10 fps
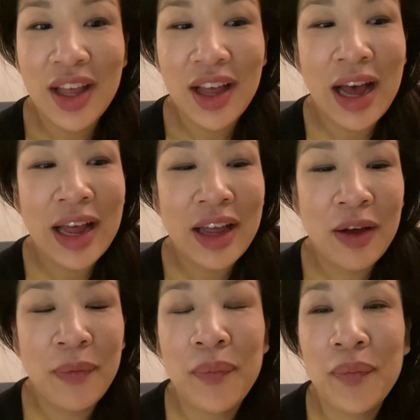
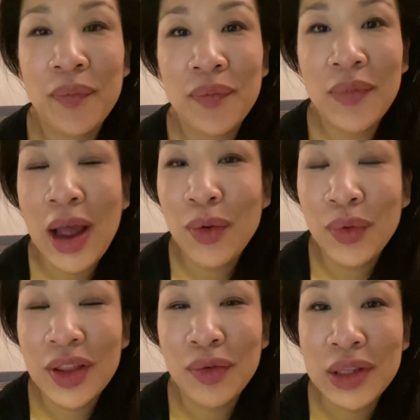I
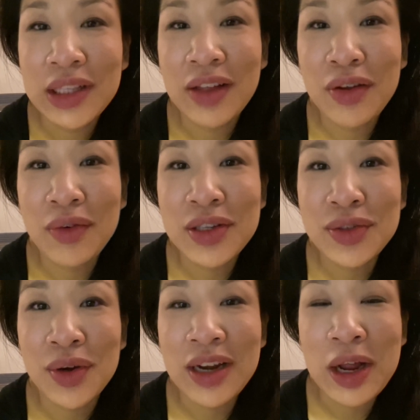really, really love that
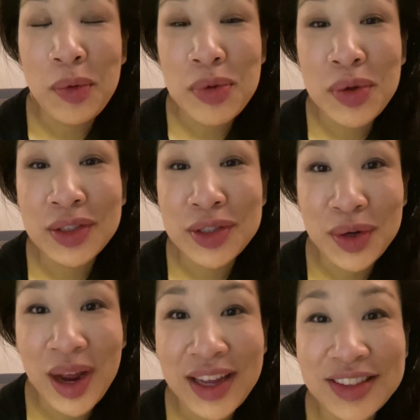restaurant, and I hope you get to
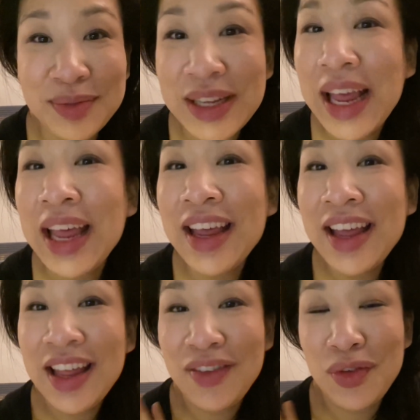try it someday
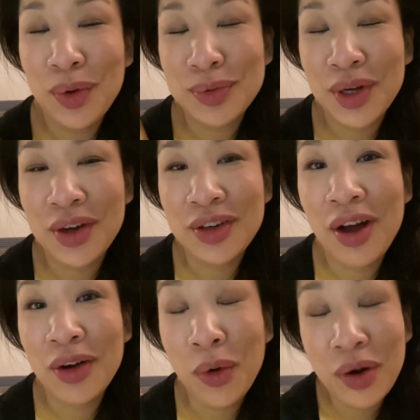if you go into Hong
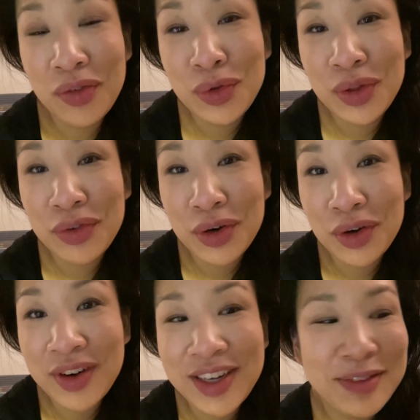Kong or if you live here
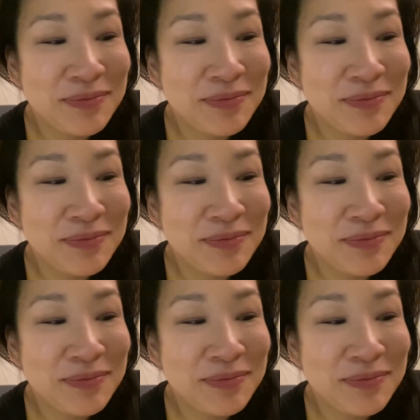already.